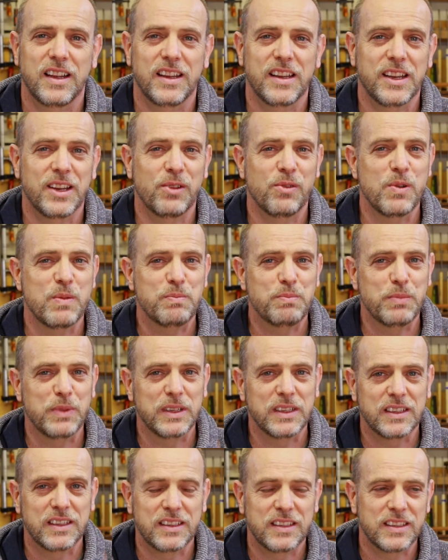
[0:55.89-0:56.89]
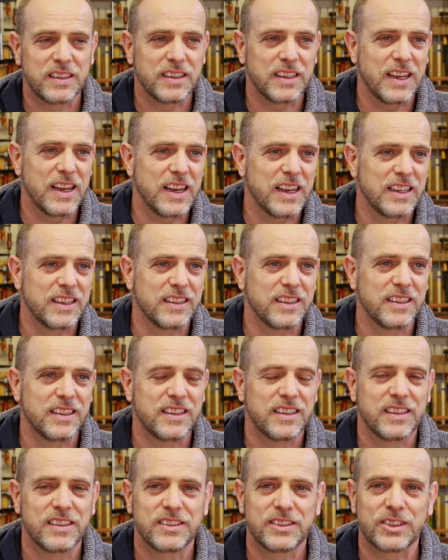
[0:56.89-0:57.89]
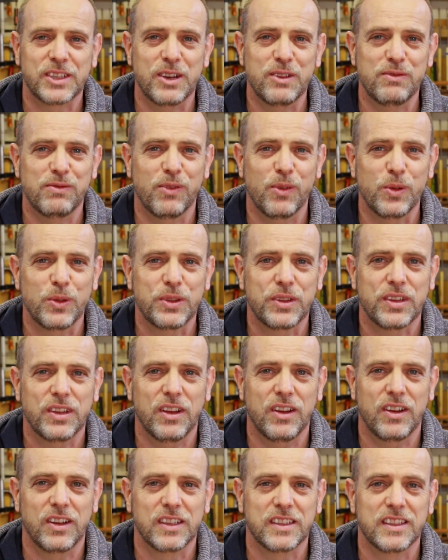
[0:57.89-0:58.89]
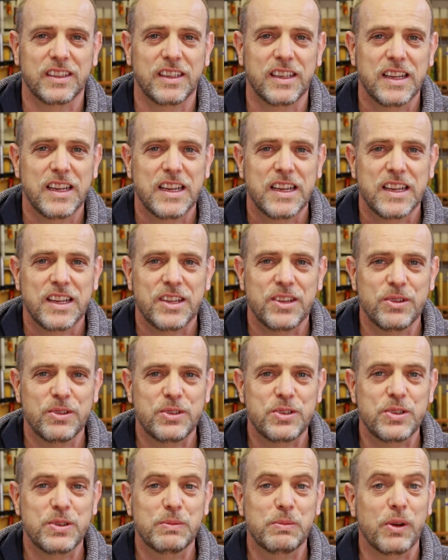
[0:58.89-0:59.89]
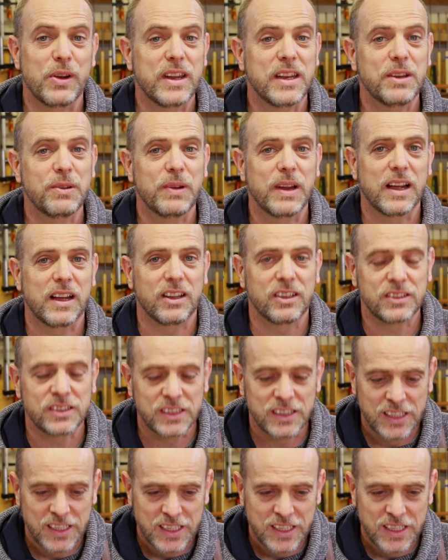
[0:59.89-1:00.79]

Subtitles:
equipment and so forth on YouTube or anywhere else,